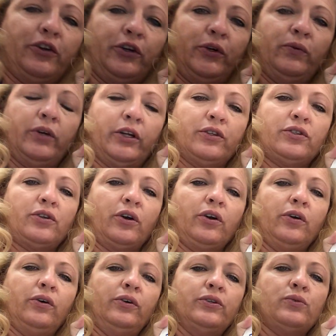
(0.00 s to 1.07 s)
your unit
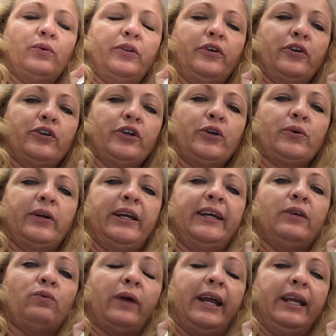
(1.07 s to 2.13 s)
circles with your degree
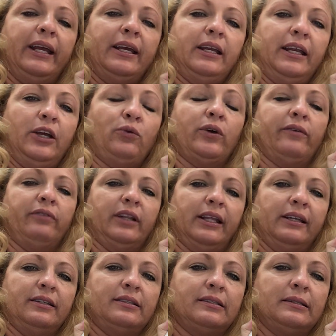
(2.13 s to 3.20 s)
and radian
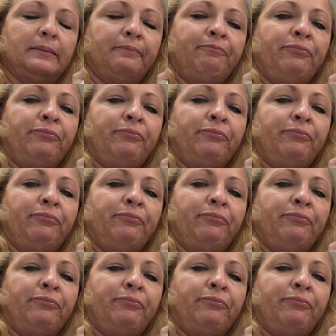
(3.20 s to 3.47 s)
equivalents.